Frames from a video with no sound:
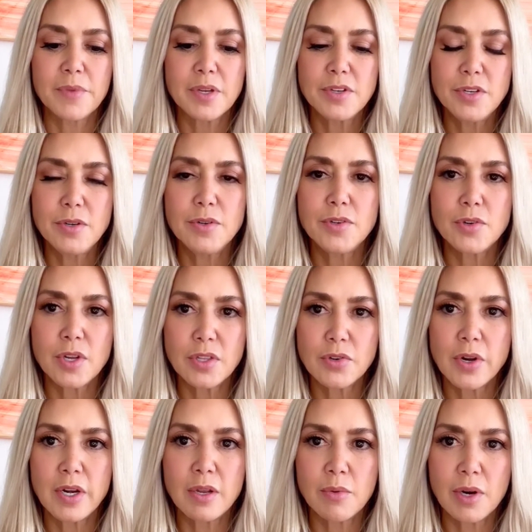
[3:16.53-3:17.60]
two strength
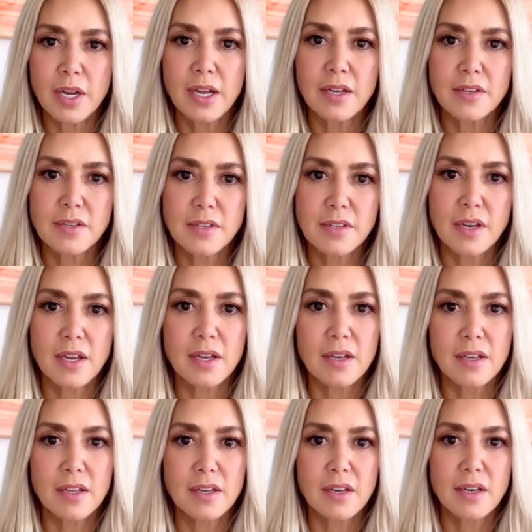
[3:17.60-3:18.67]
training workouts,
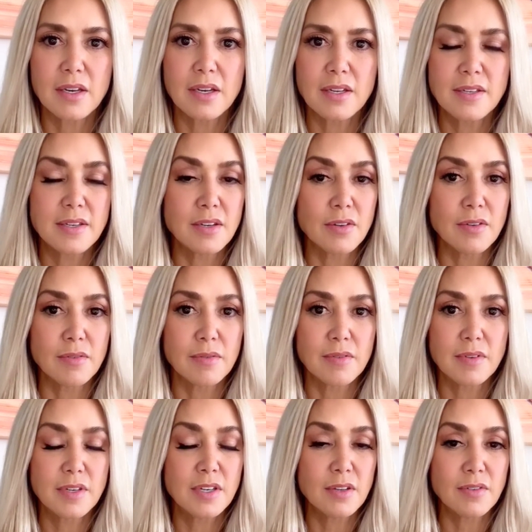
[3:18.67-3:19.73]
still
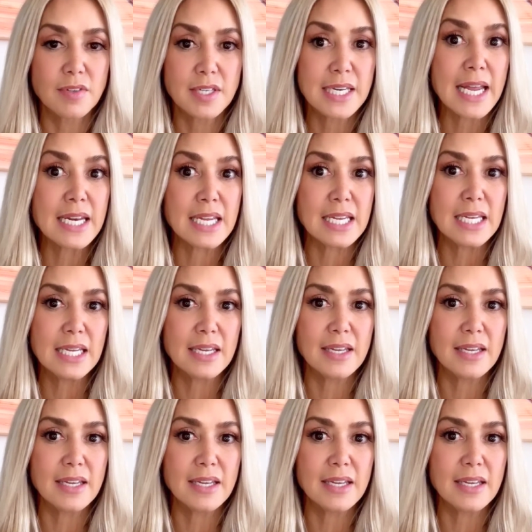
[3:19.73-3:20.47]
steady